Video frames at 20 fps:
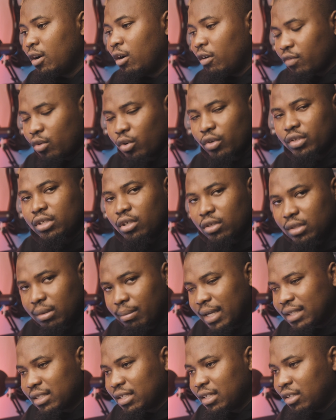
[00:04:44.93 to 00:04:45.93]
Of course, they
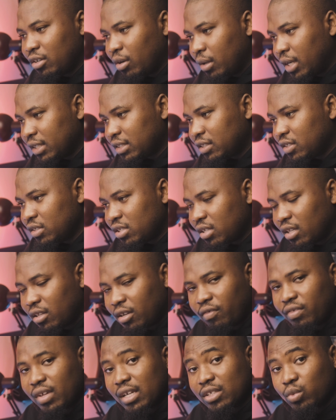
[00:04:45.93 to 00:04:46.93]
automatically connect to each other
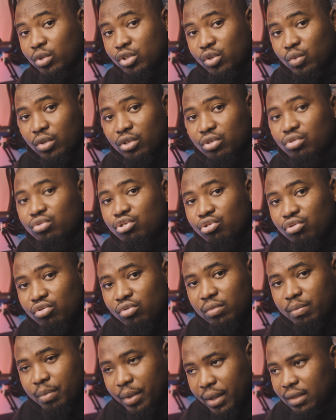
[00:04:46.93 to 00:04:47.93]
if that's what you want to
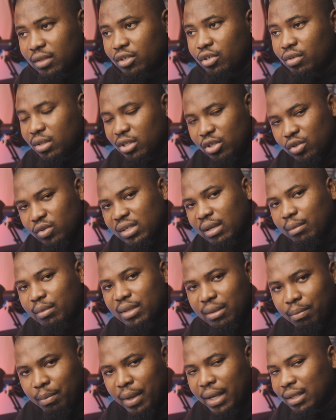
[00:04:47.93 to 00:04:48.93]
do, but you can use them
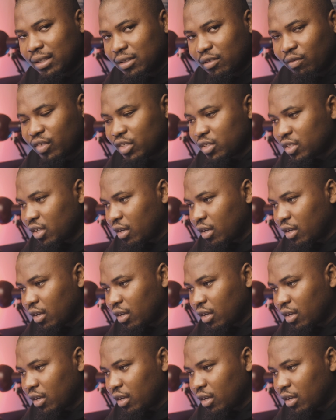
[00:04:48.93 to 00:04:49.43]
independent of each